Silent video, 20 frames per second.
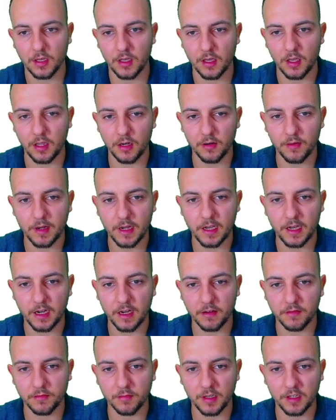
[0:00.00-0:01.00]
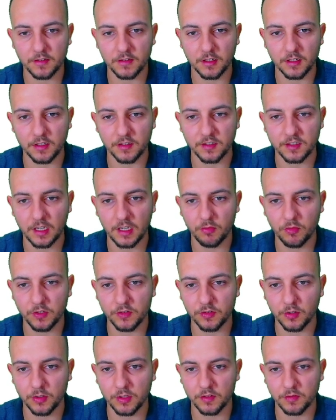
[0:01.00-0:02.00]
Here I have basically the same
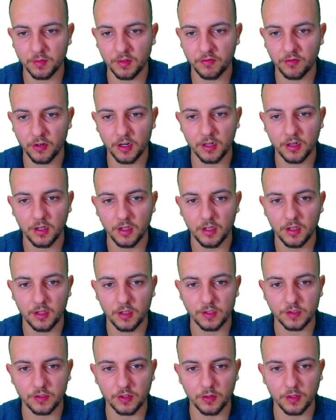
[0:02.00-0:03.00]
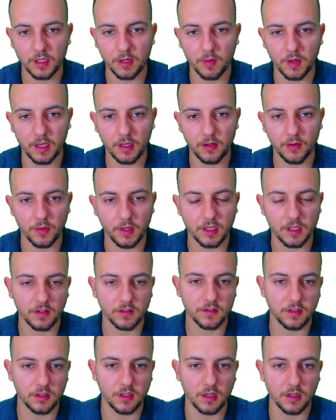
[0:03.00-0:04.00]
result as before, so that way we can
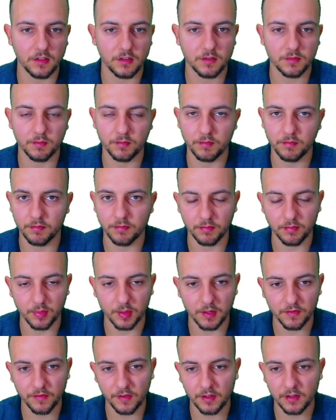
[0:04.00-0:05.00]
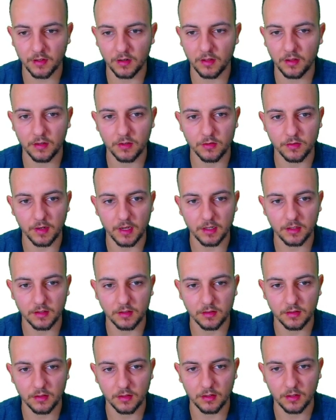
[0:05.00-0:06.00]
see that it's perfectly correct.
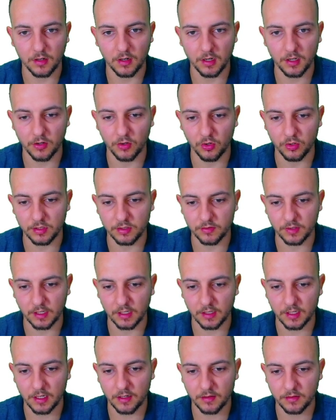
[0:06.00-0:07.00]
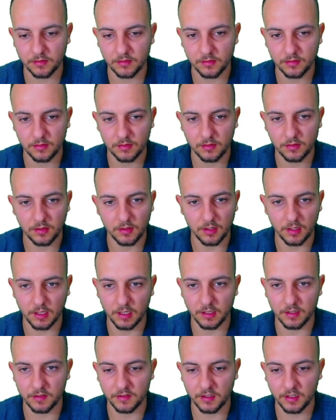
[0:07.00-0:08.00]
Click, hold, and drag down. Yeah,
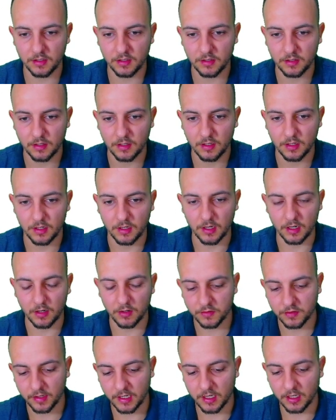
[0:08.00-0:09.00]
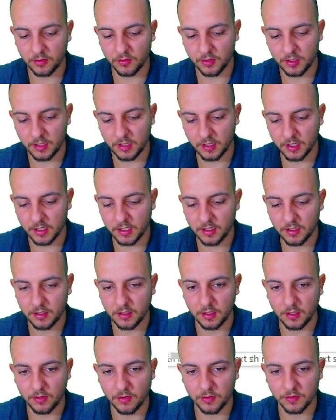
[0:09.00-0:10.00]
that's it. And also I can do here again,
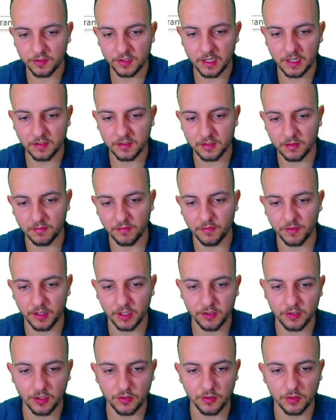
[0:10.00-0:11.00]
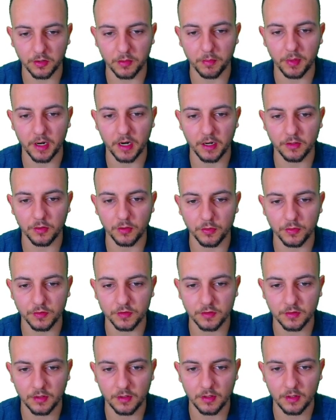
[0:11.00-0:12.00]
equal sign, sum function, to compare
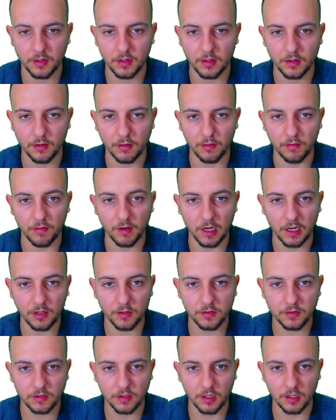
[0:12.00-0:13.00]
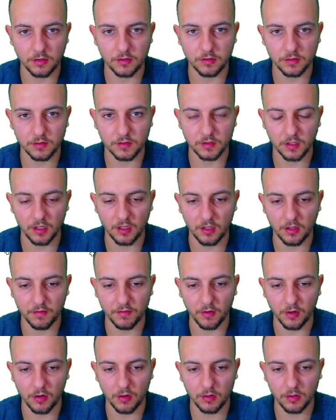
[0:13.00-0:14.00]
those values and to see if
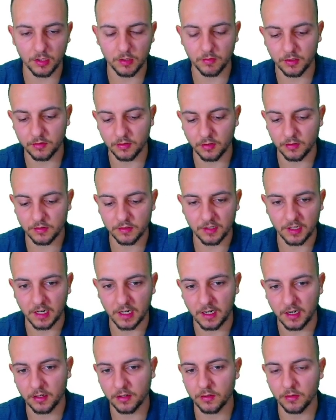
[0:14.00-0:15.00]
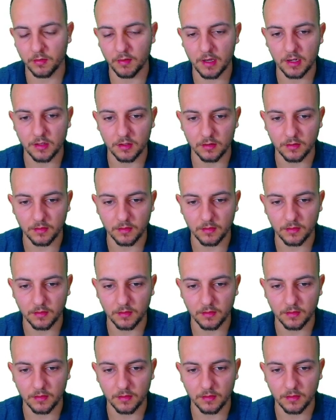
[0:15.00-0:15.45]
all the results are correct.